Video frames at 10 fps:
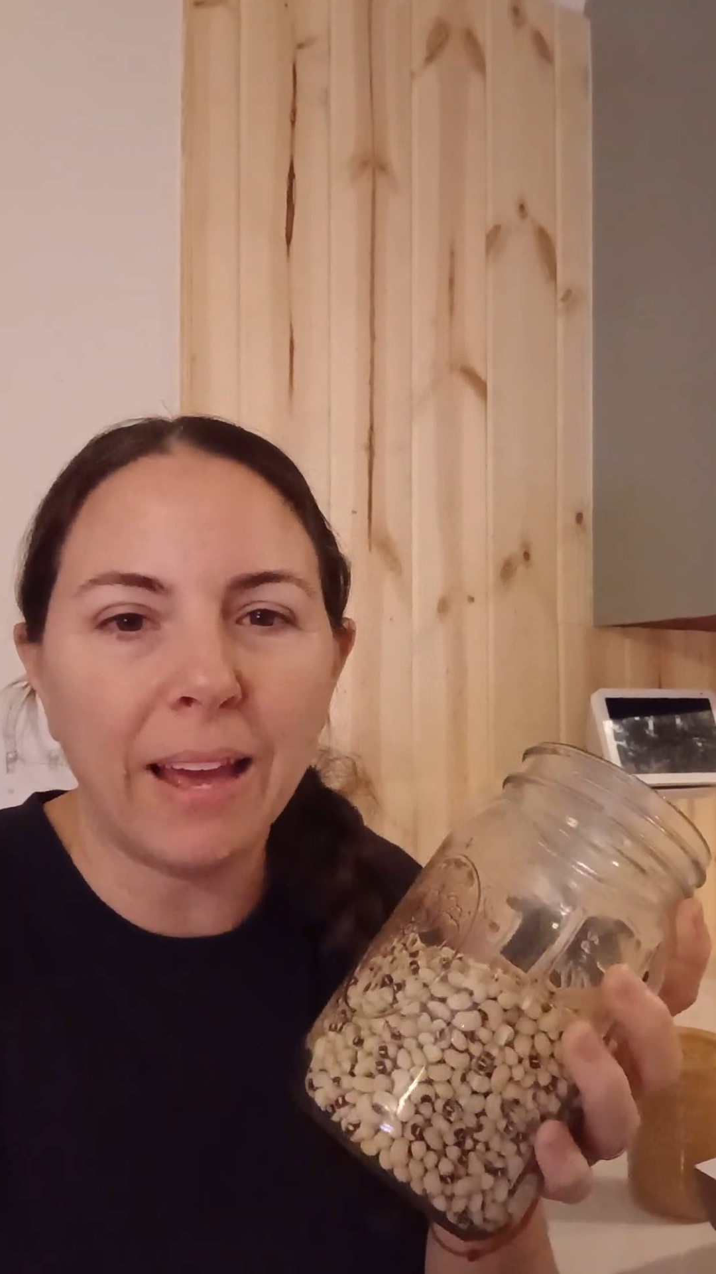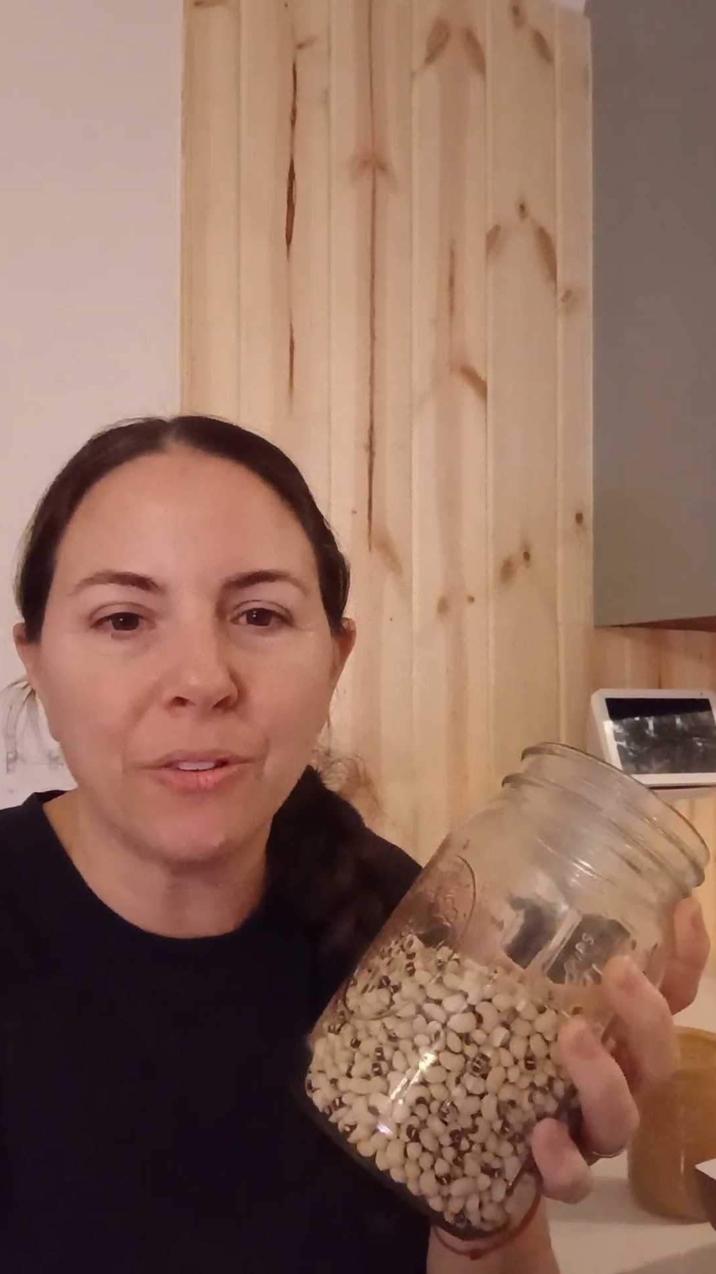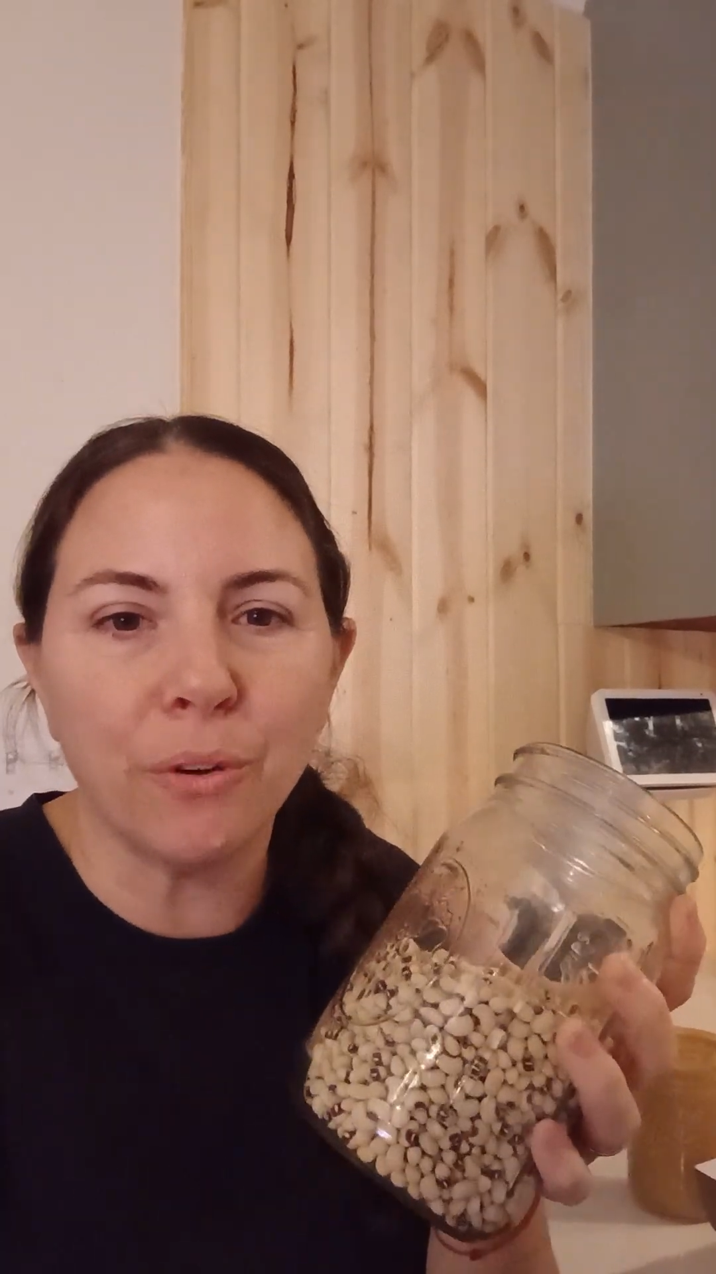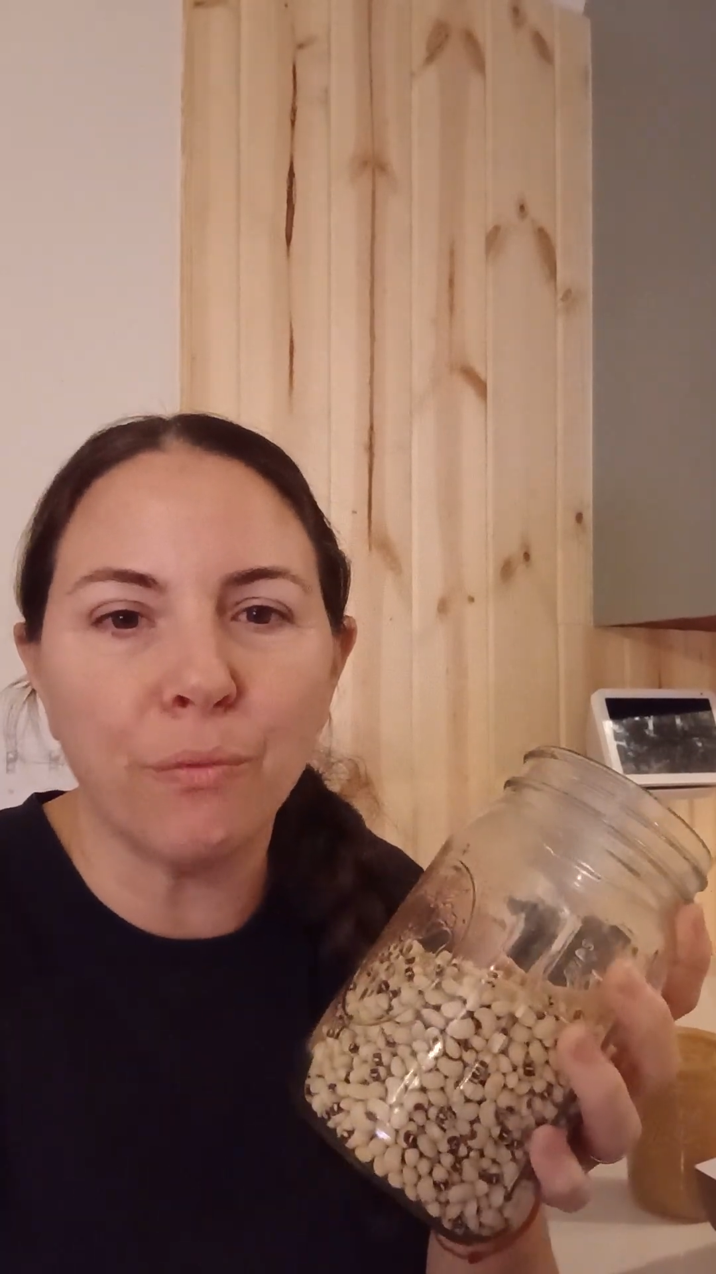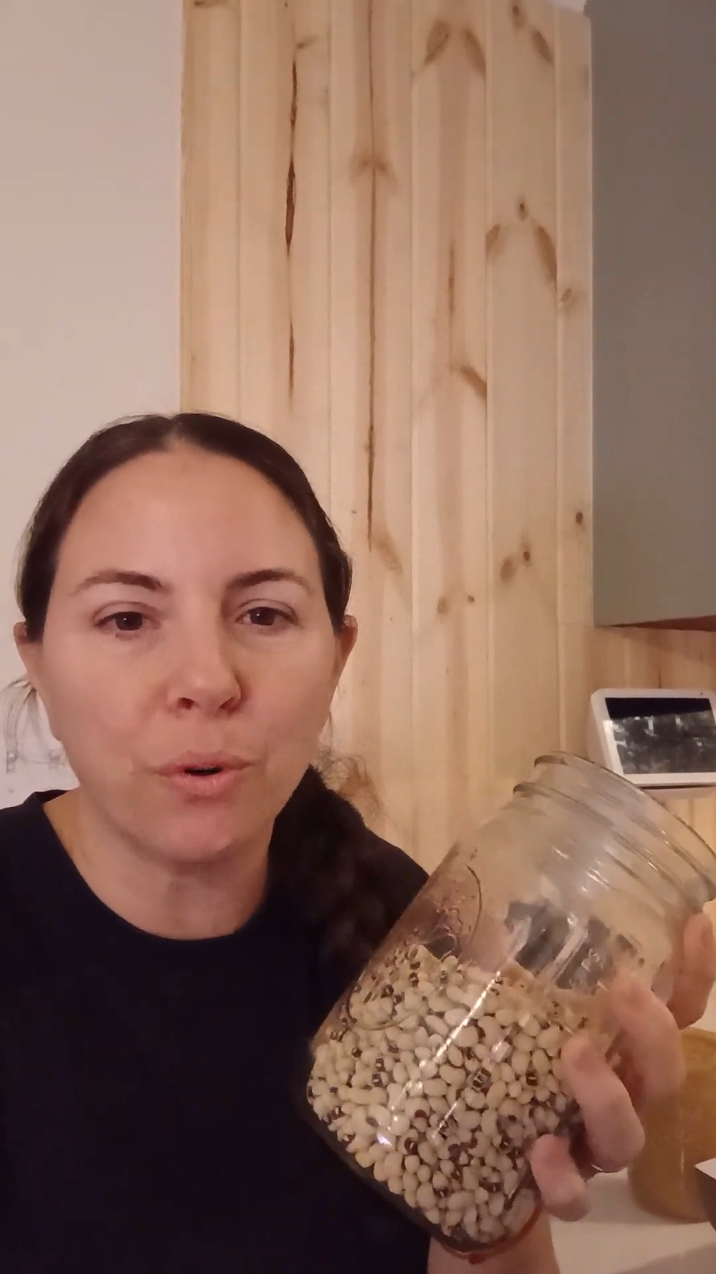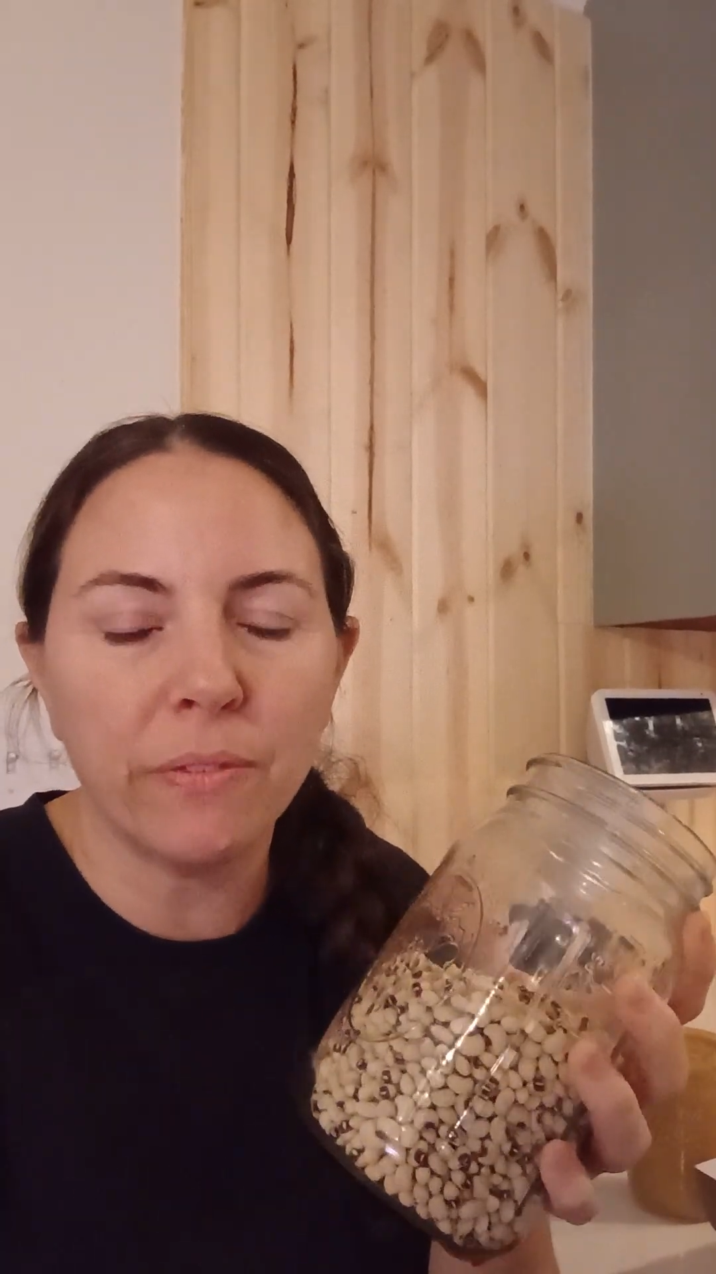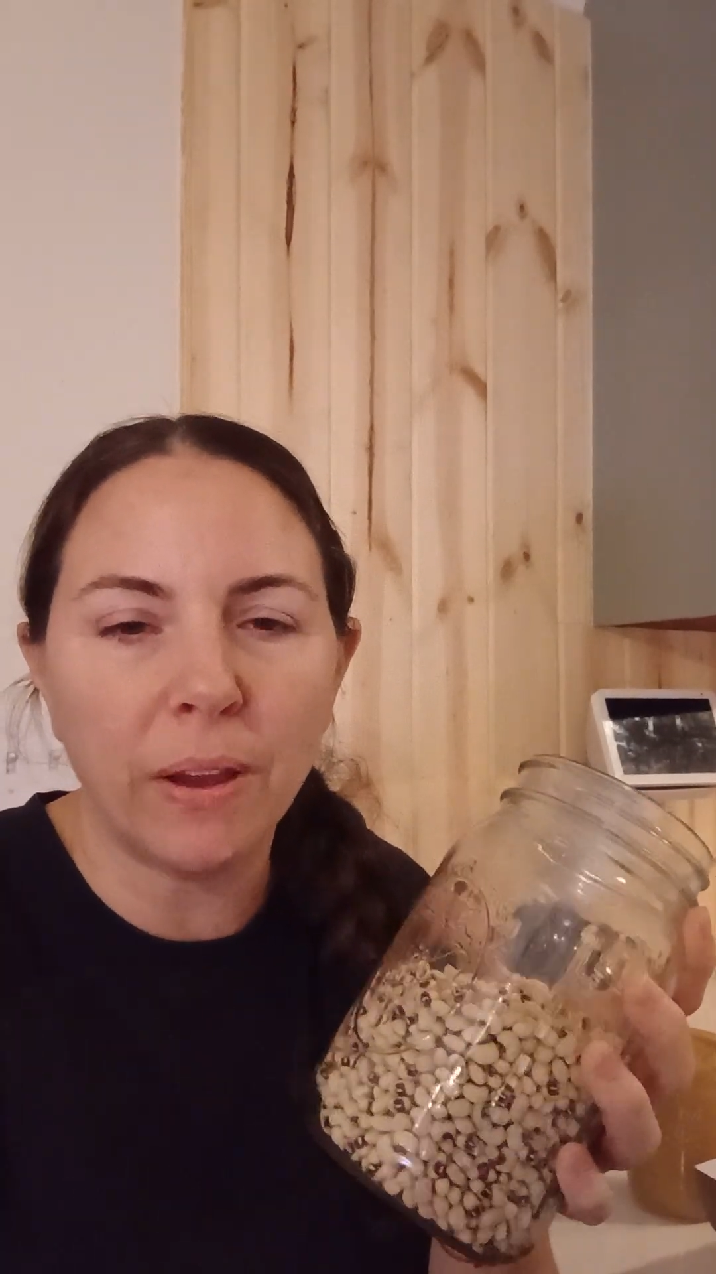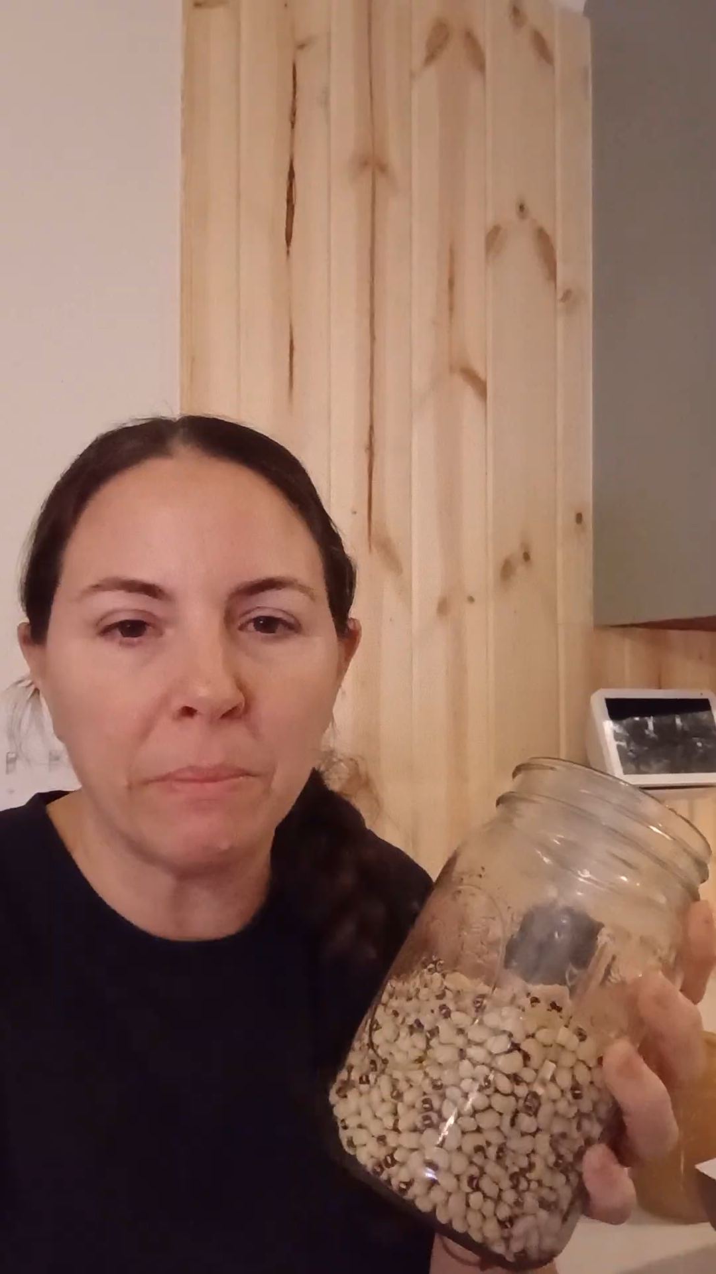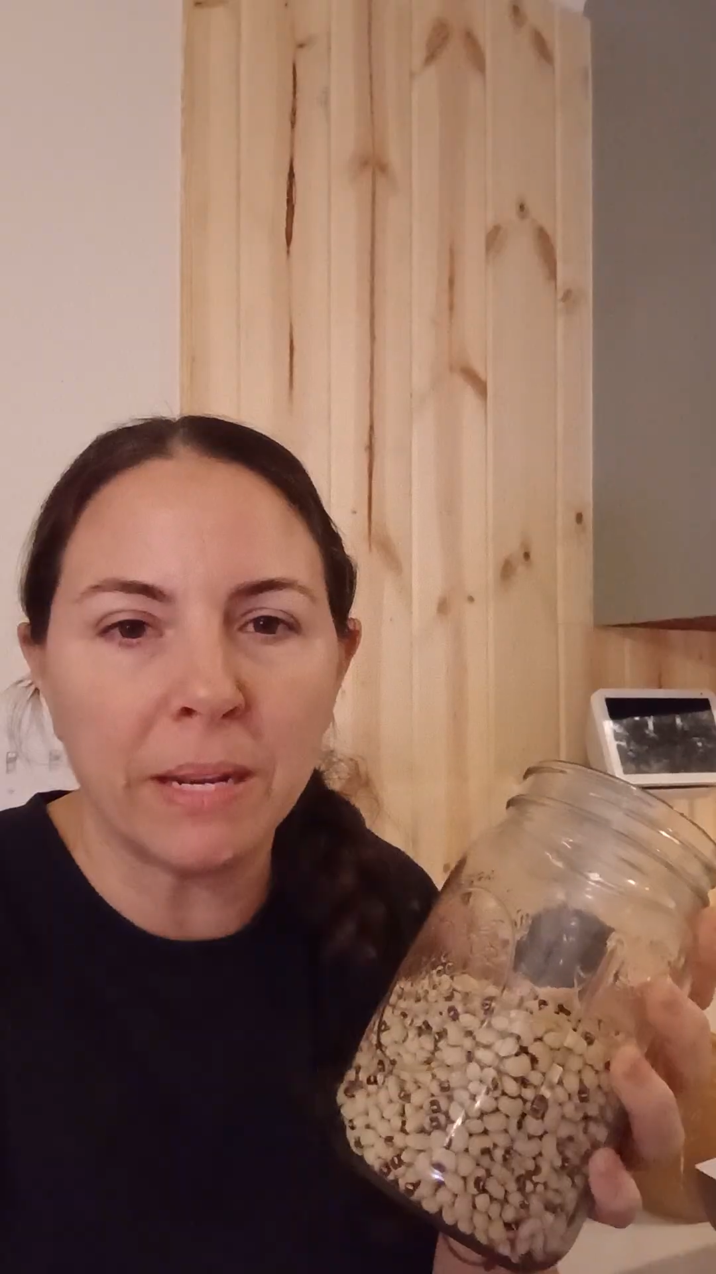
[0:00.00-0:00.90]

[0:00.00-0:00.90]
45